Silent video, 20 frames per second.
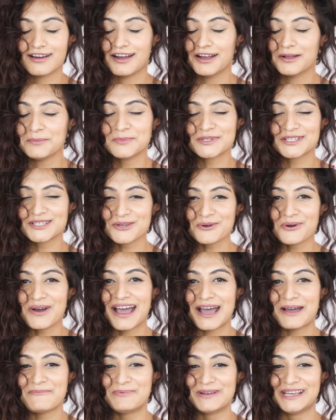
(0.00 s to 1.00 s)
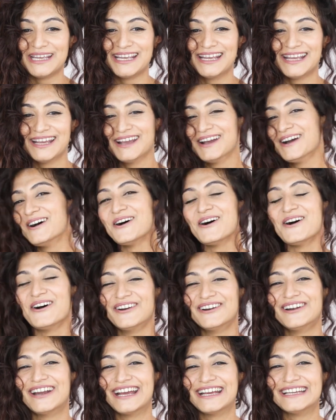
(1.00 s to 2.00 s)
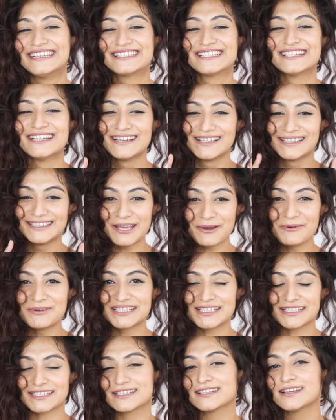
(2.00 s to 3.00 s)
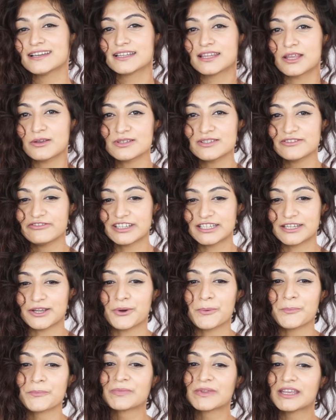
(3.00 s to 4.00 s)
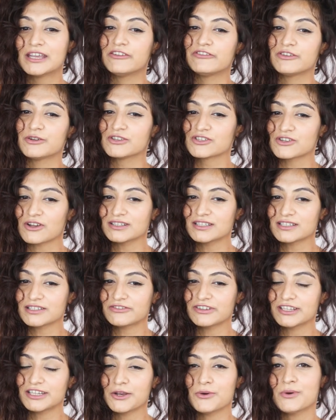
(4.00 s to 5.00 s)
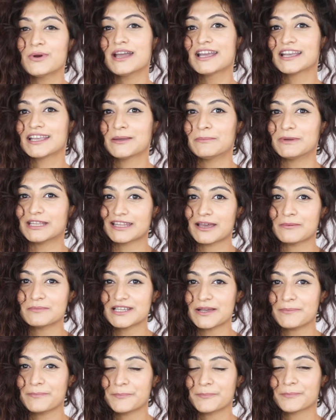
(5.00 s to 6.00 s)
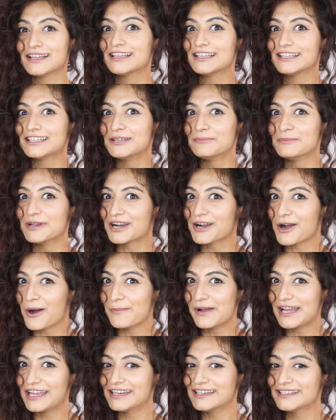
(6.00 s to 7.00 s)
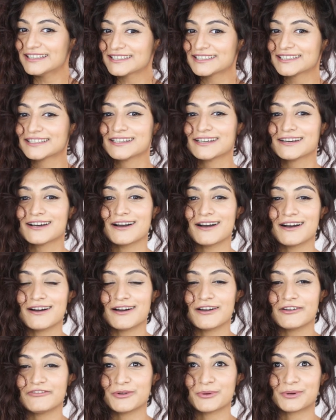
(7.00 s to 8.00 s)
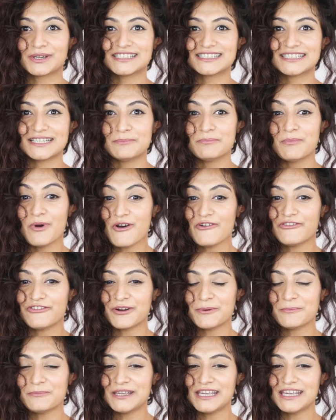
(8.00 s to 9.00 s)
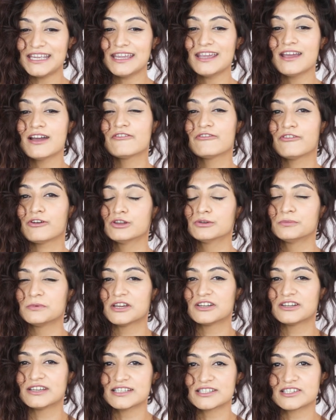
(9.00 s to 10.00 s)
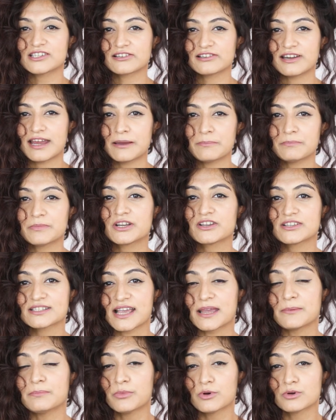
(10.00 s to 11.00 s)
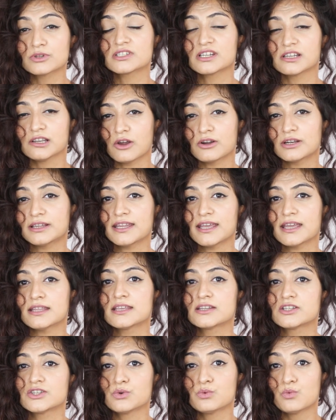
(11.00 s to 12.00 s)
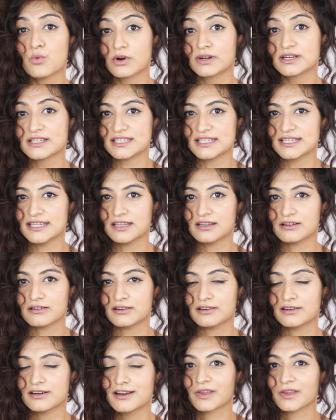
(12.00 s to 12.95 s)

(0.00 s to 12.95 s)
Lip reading: I'm so happy. All right, that was it. That was the video. If you enjoyed this video, give me a thumbs up, leave me a comment. If you want to see more from me, follow me on Instagram because I post a lot there that you won't see here.